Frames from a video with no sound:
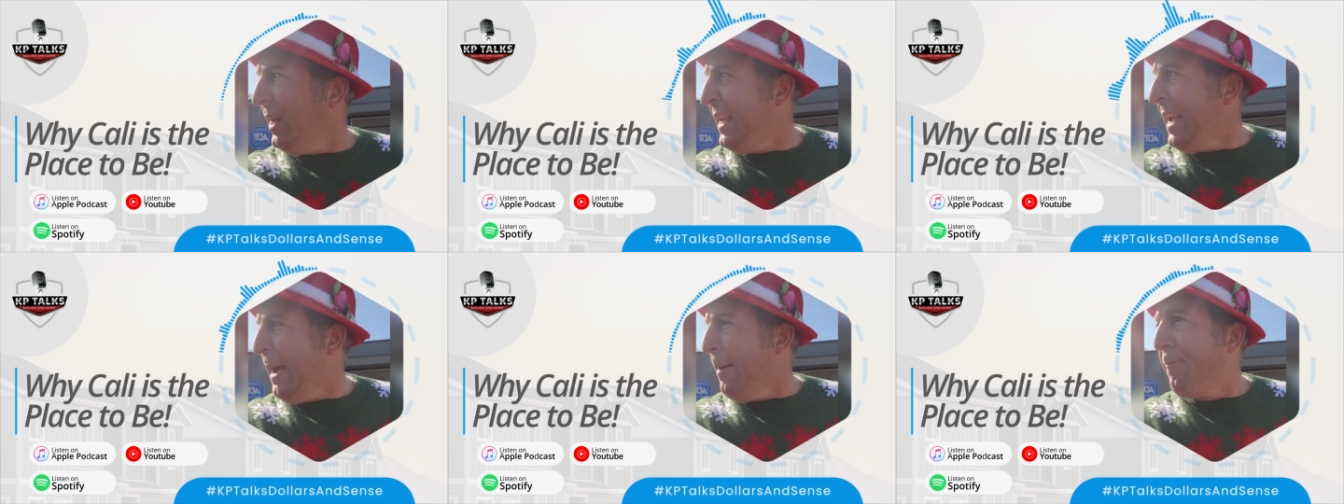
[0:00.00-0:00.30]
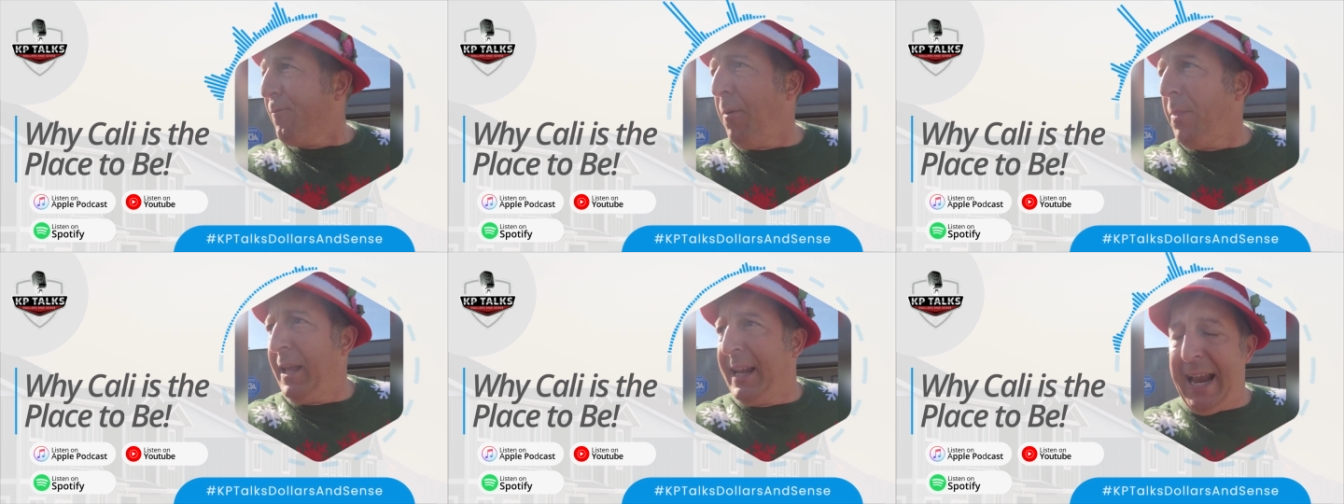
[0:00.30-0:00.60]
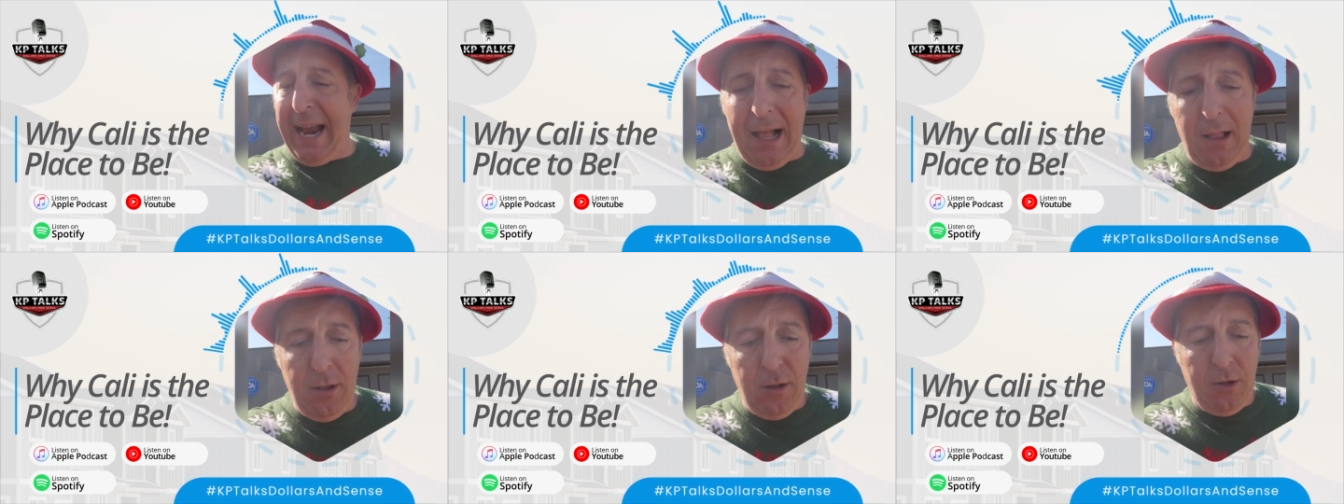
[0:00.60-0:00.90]
recap from the,
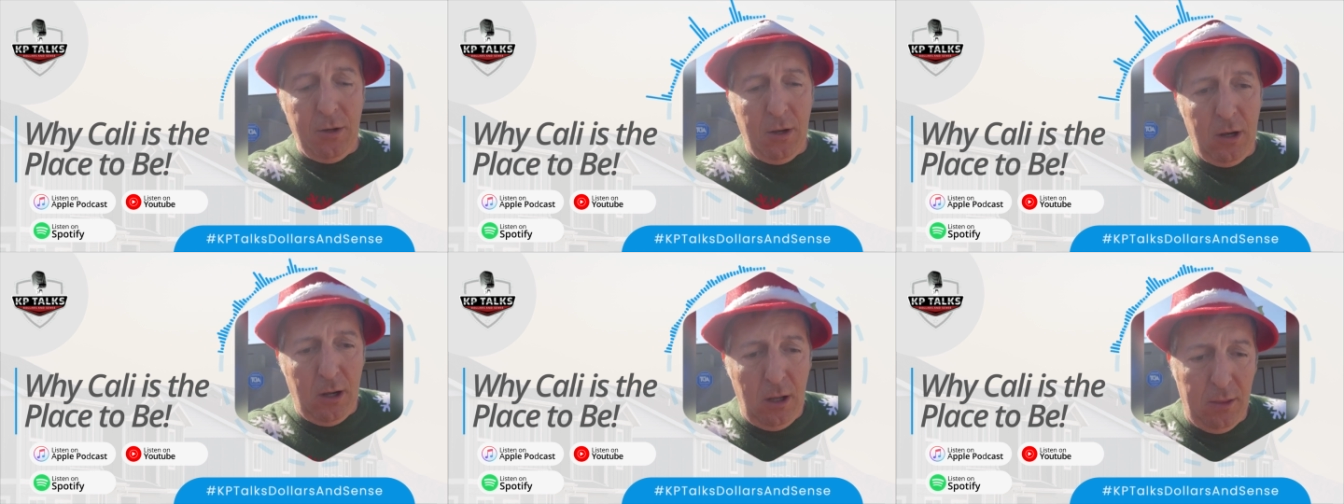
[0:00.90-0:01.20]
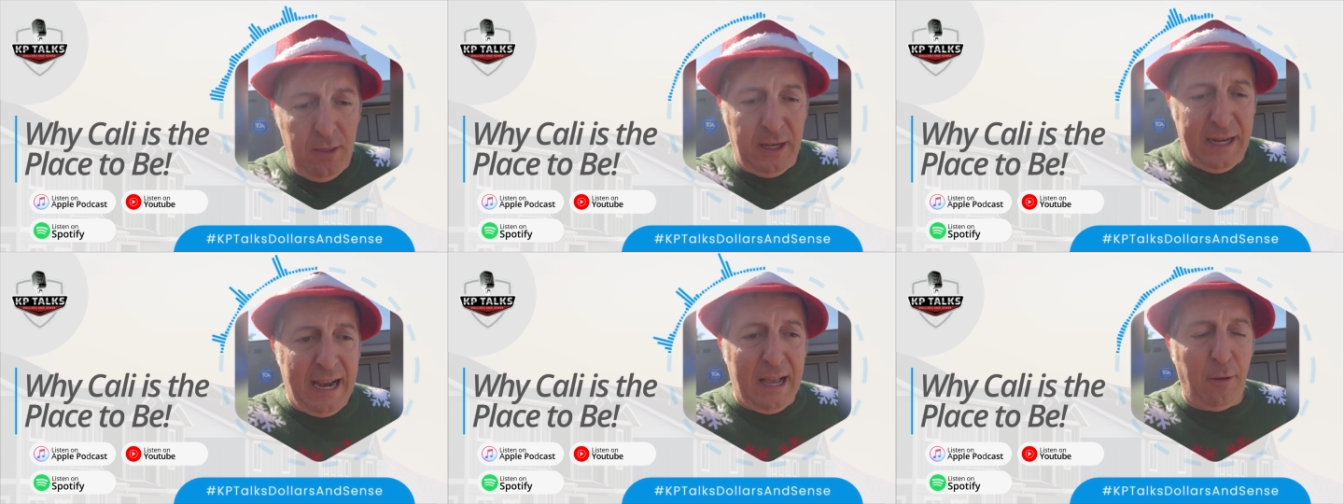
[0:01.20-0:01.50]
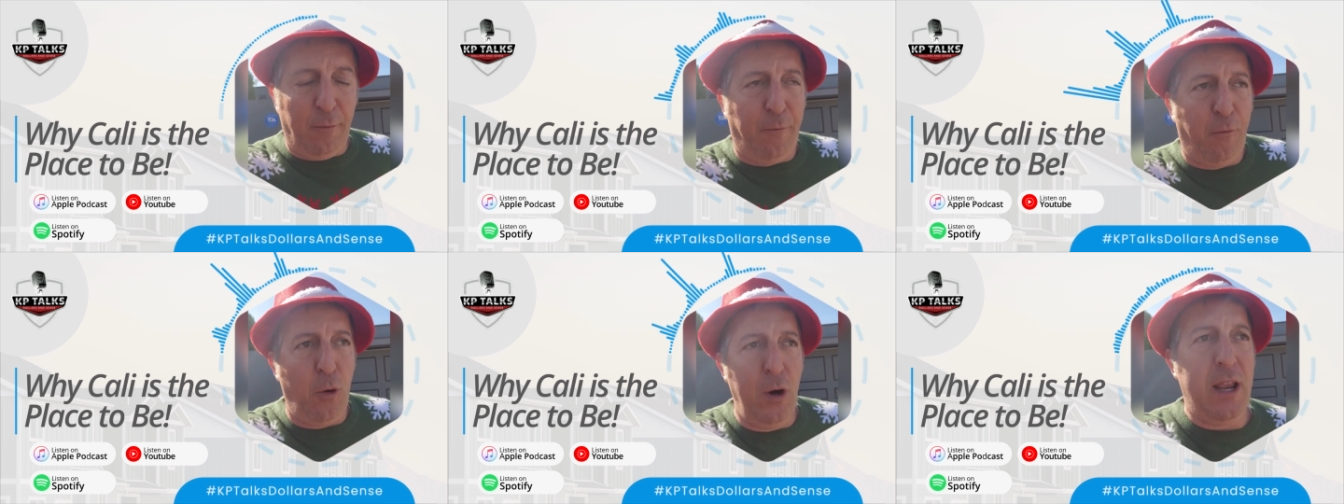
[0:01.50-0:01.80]
Cali- uh, the
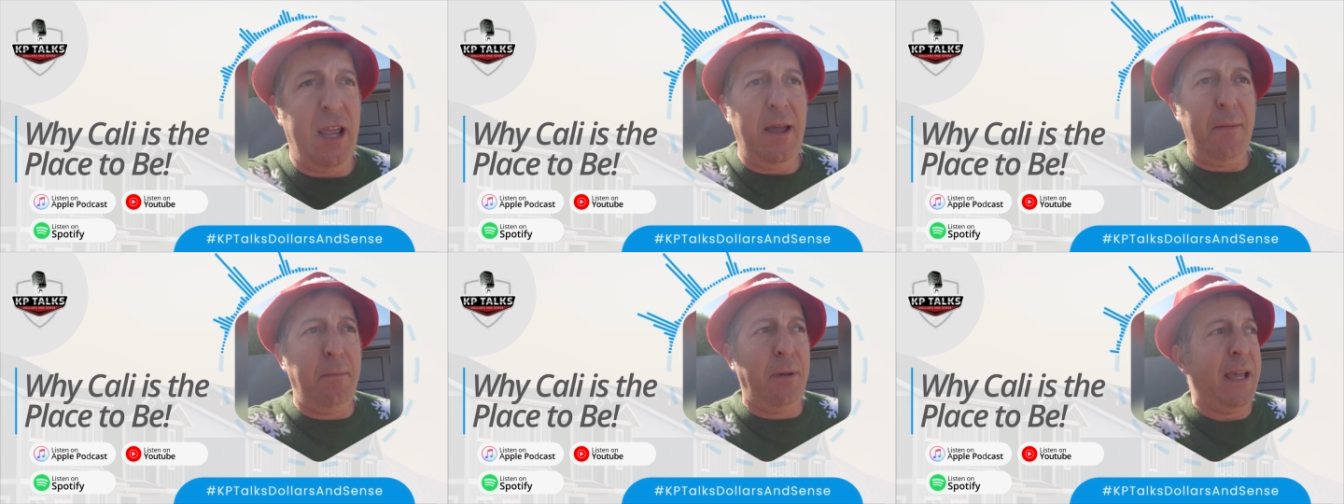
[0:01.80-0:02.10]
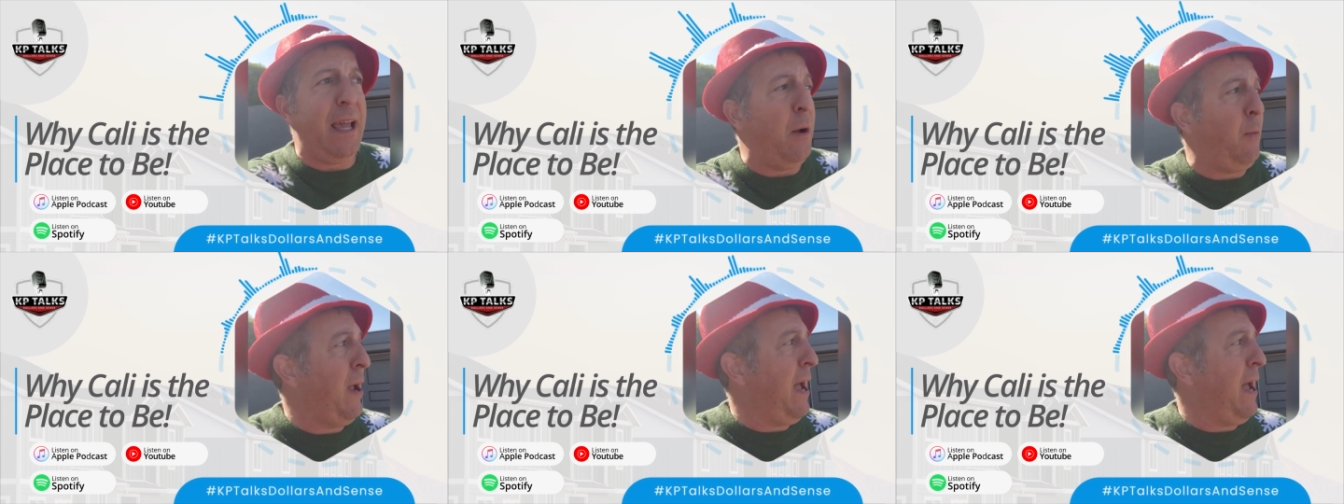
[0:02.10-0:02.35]
California NBA.